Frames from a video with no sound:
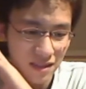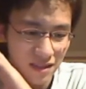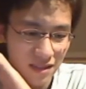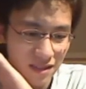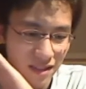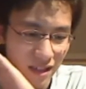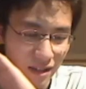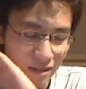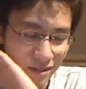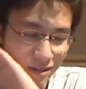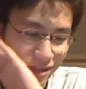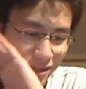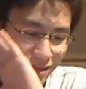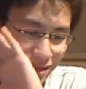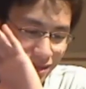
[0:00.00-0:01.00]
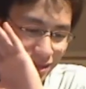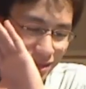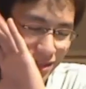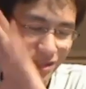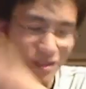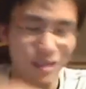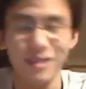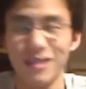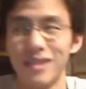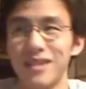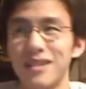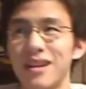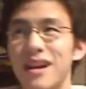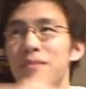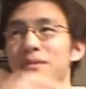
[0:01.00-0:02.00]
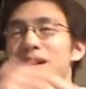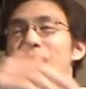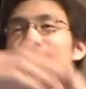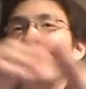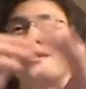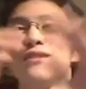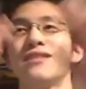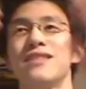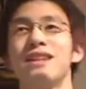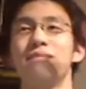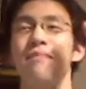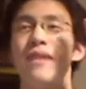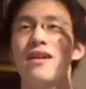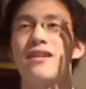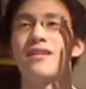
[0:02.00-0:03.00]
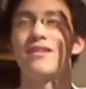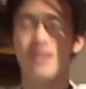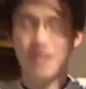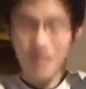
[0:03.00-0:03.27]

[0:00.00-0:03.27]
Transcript: sounds not, I'm not saying better,